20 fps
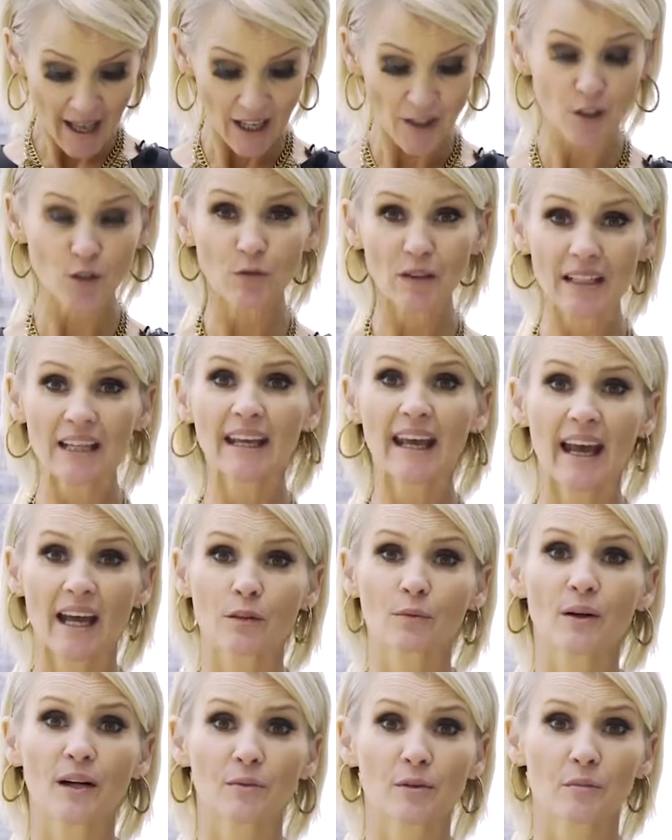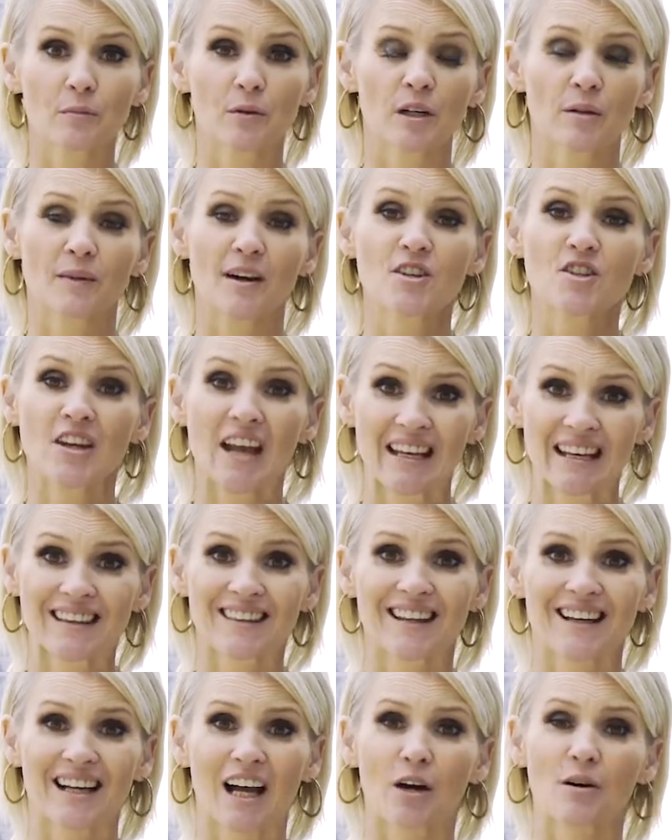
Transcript: and you really can wear it with pretty much anything.